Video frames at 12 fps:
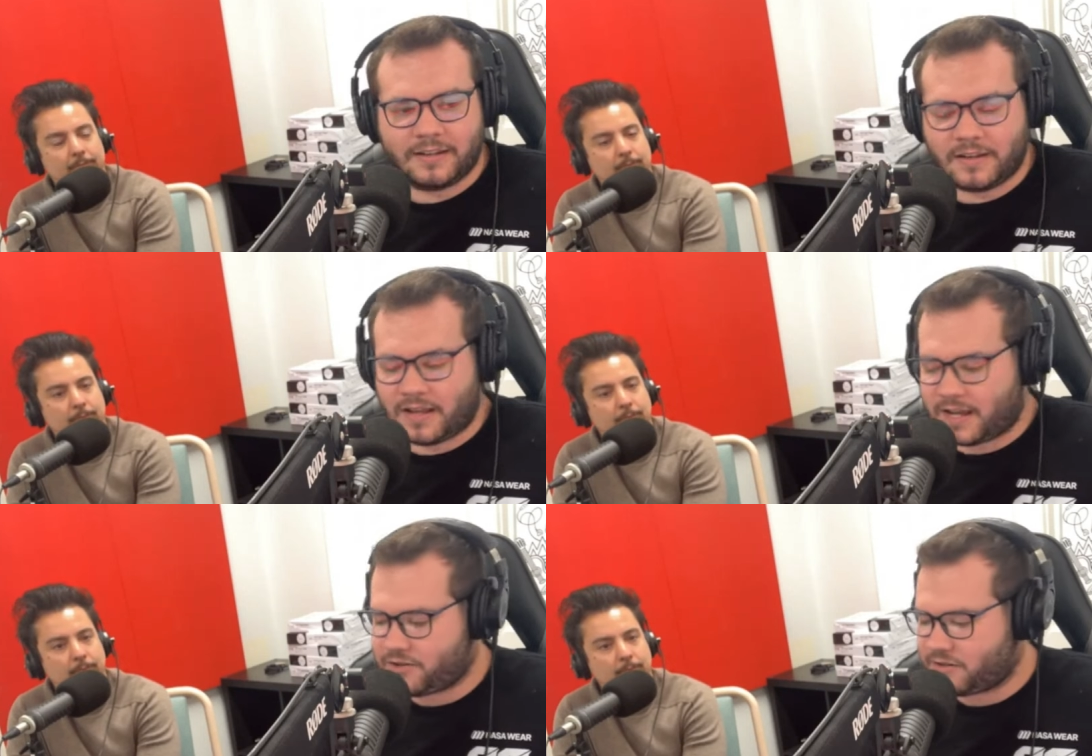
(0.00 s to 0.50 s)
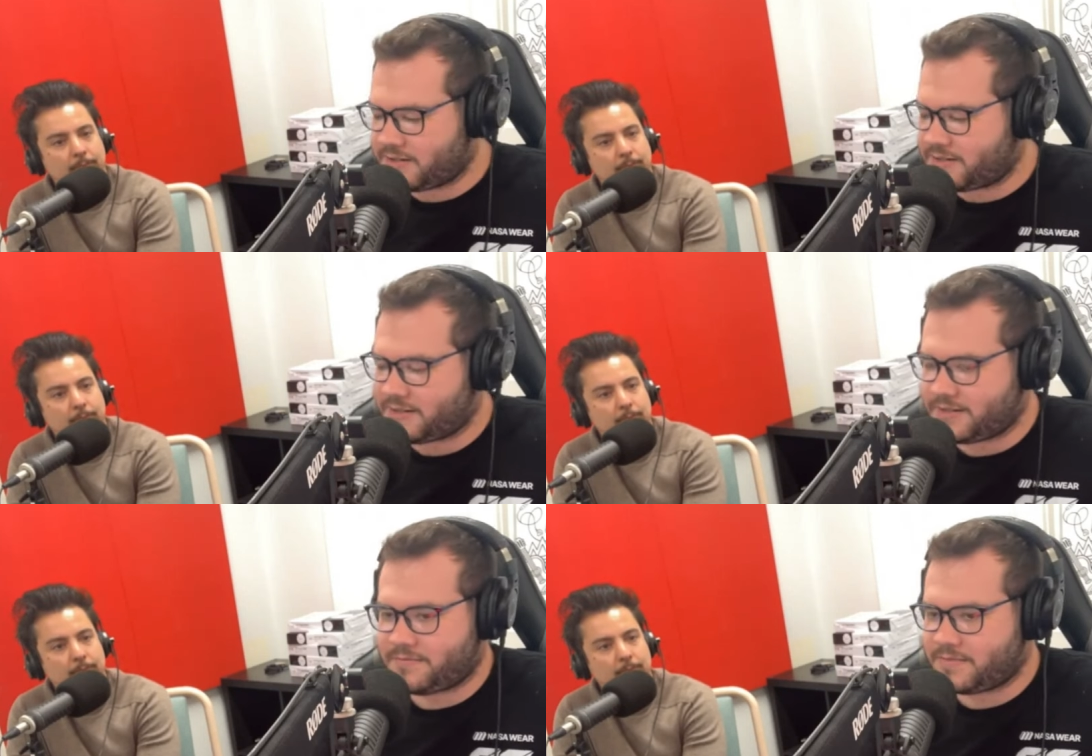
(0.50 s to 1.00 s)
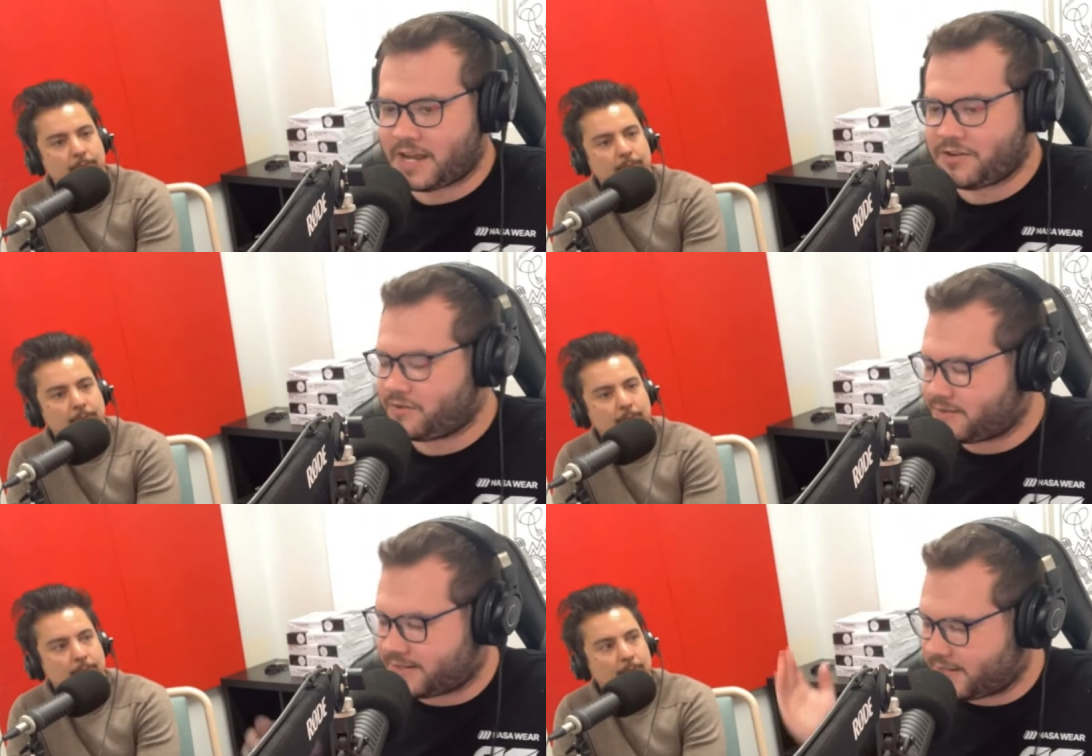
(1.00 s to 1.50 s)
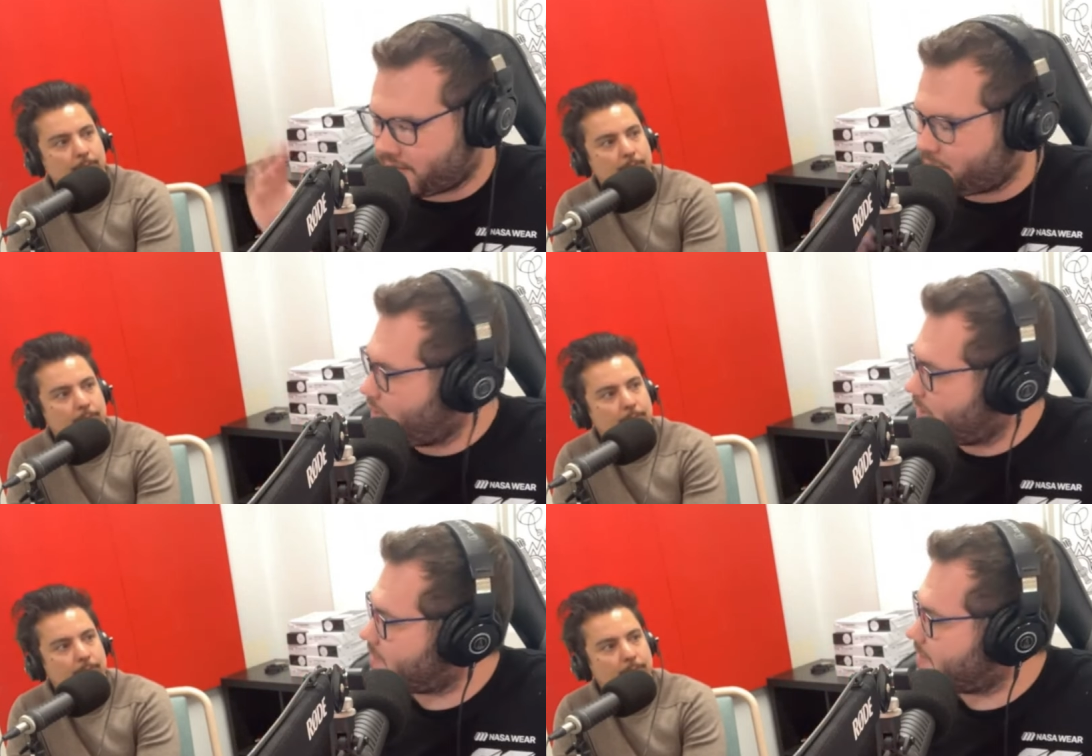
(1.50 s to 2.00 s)
Speaker 1: 100 and something points
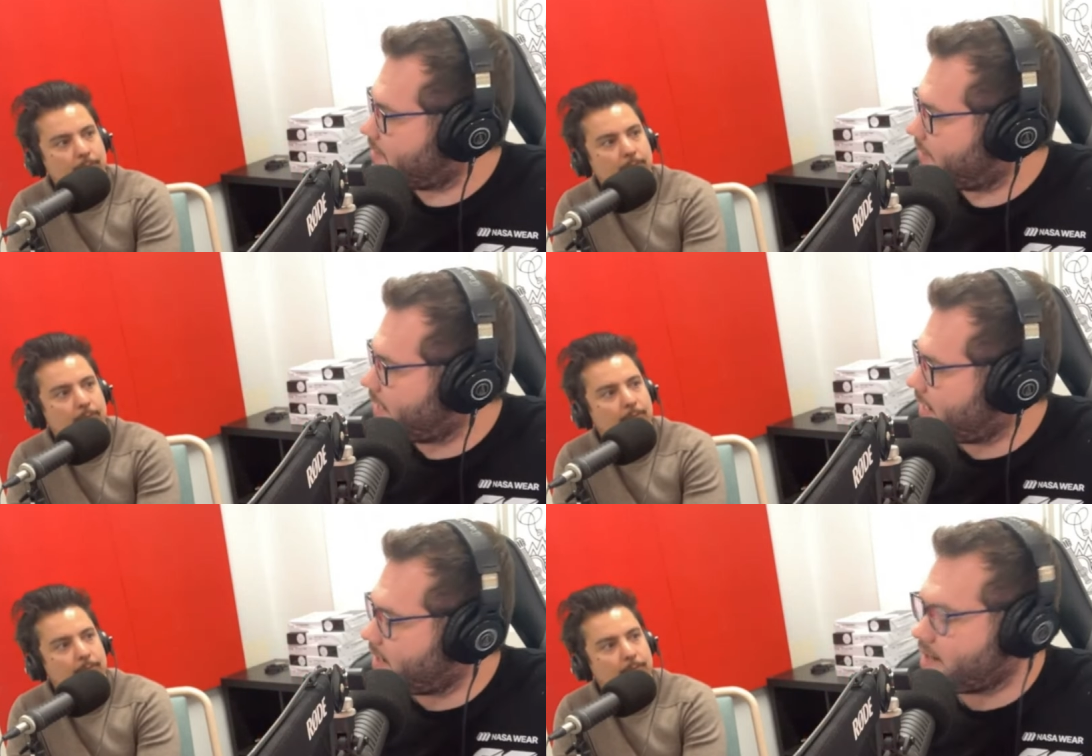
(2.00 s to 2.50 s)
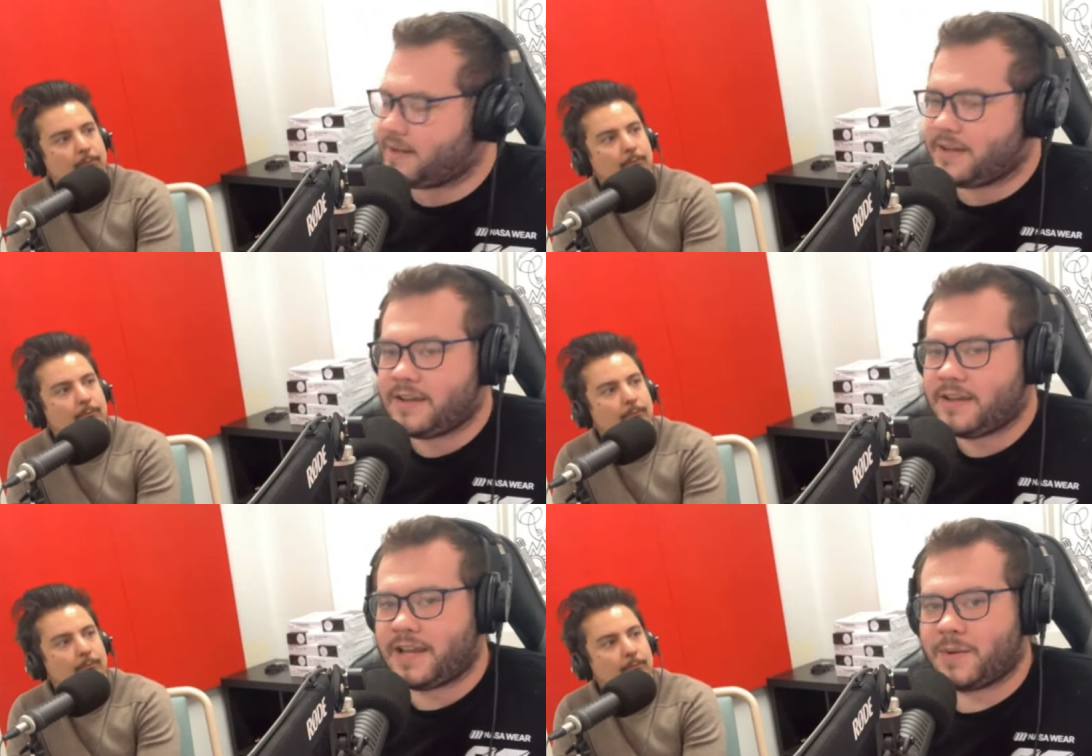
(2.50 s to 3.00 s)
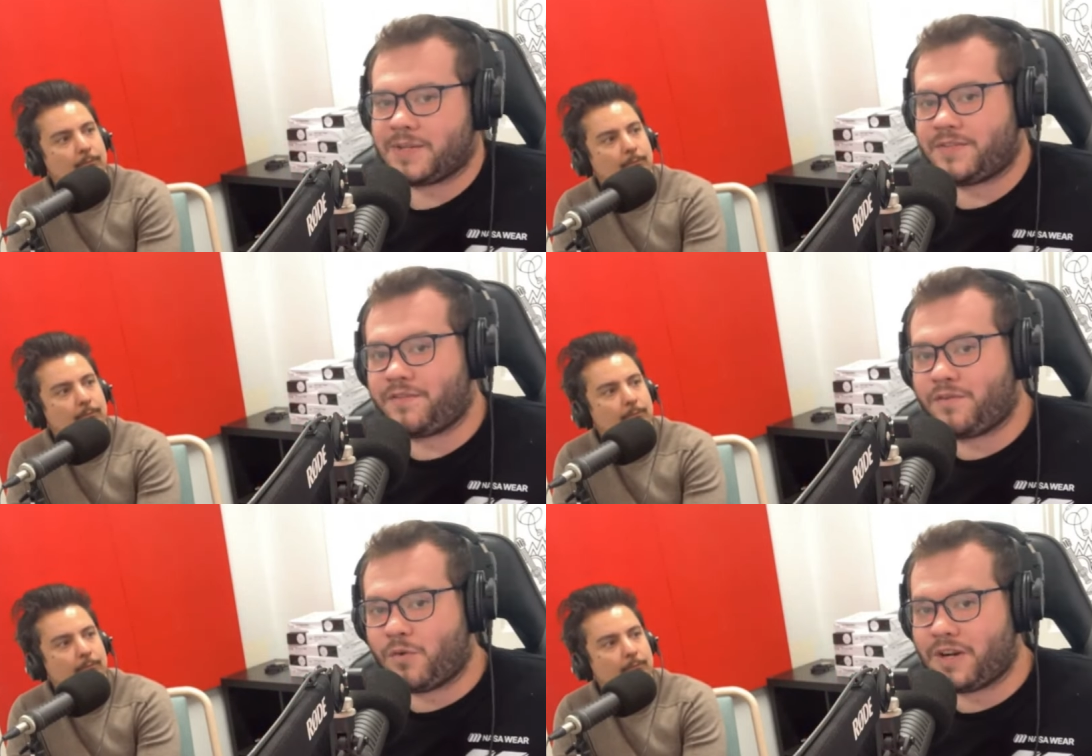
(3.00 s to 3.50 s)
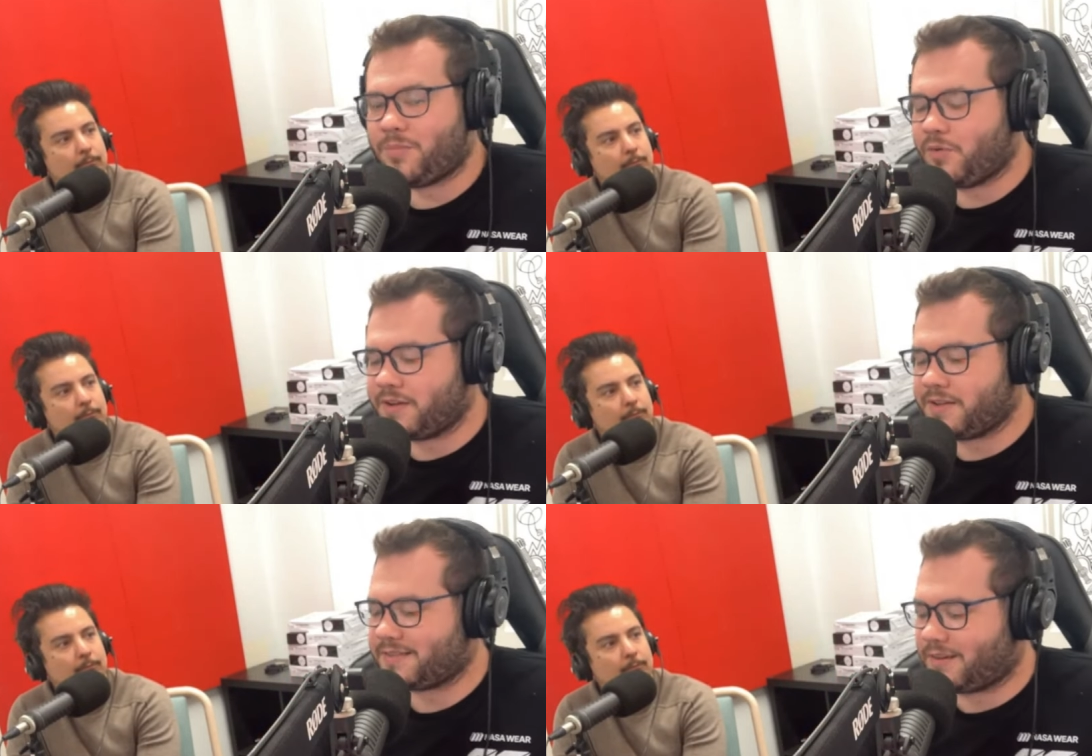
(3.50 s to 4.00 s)
in the lead. Now he's 40 points
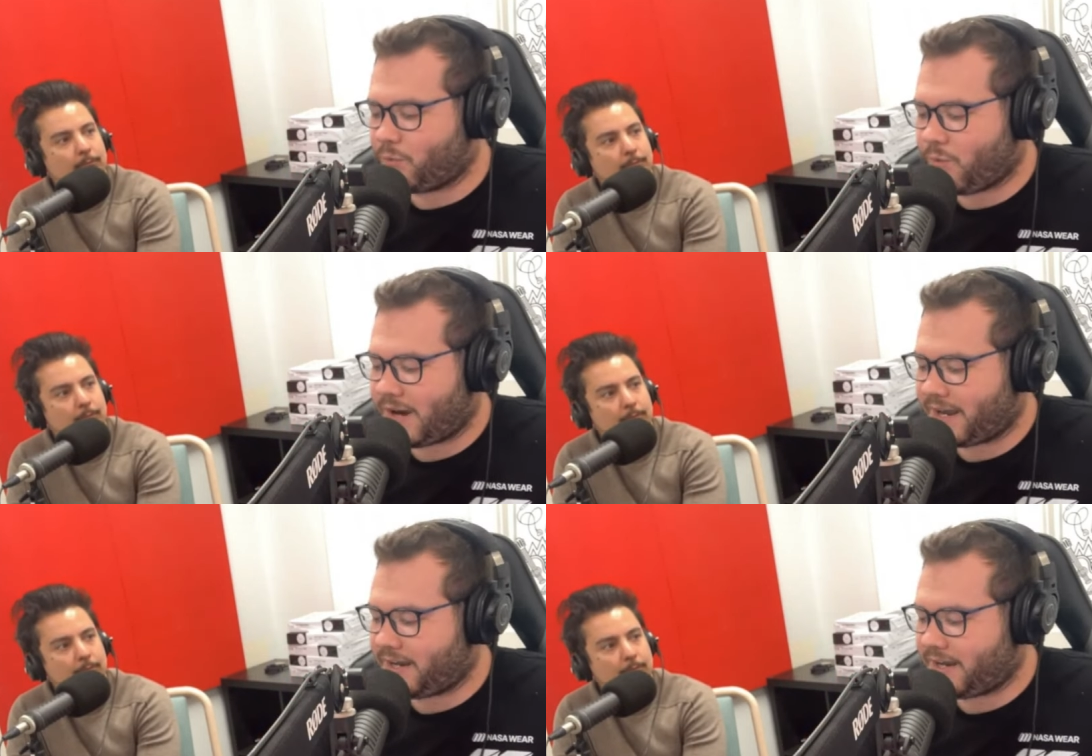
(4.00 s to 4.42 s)
away.